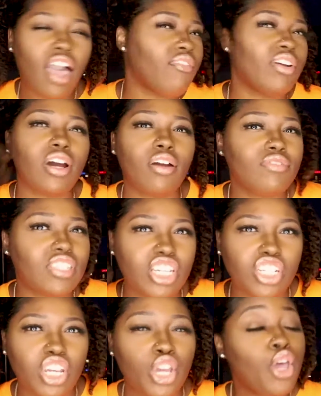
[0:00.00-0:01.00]
having a
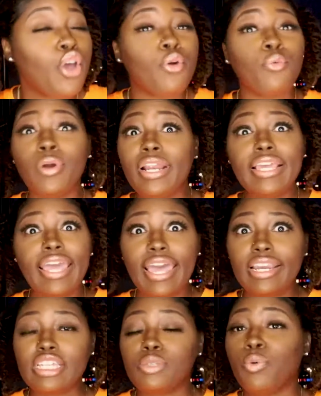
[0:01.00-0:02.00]
conversation. Really,
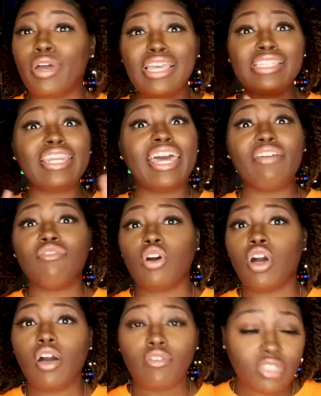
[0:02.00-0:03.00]
at this point, it's not even
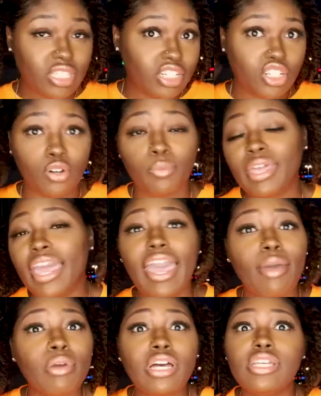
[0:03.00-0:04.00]
a conversation to be
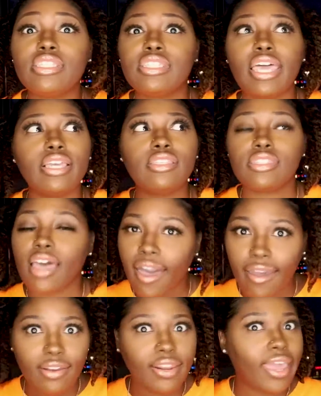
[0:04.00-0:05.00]
had because they
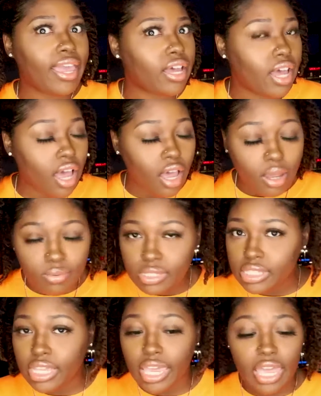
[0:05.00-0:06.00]
tied they
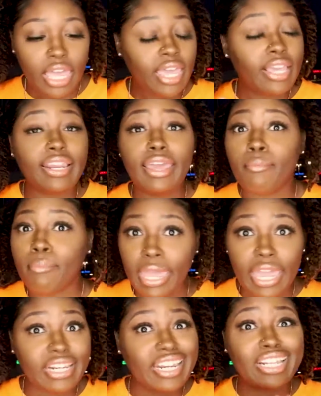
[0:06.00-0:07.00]
upset. They
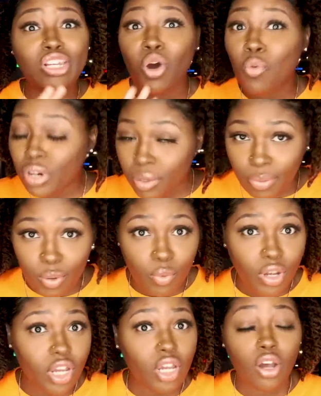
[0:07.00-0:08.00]
mad. They don't want to be
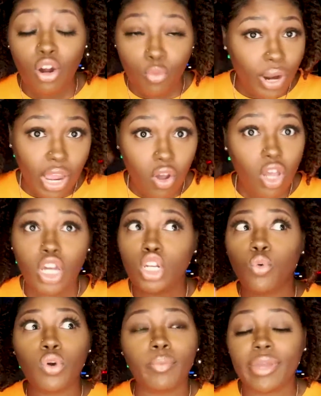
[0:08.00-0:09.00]
with her around her.
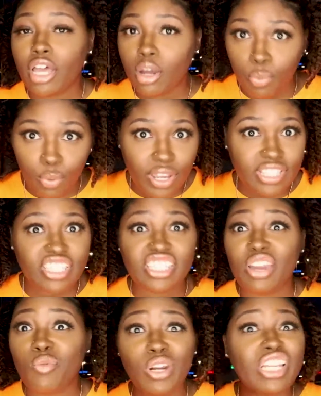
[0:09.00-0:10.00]
Don't want to be in her presence.
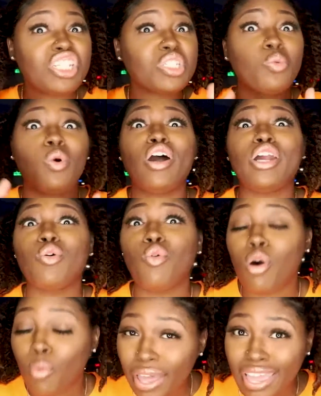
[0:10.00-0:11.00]
They really just want her to
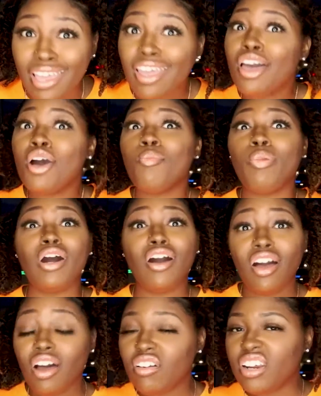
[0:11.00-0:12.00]
go away.
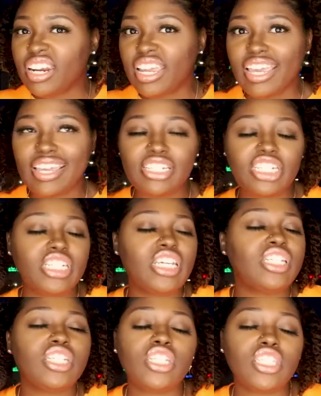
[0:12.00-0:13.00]
But her, on the other hand,
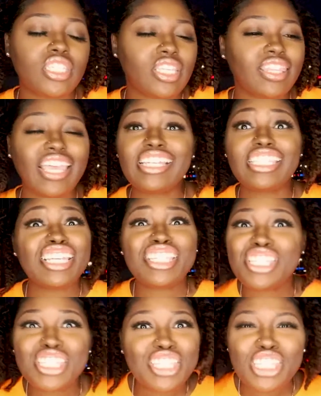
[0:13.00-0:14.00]
she just thinks
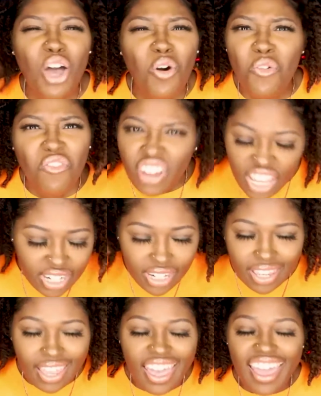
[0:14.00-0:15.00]
it's so
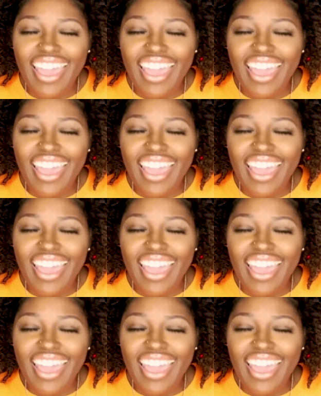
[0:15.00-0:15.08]
funny.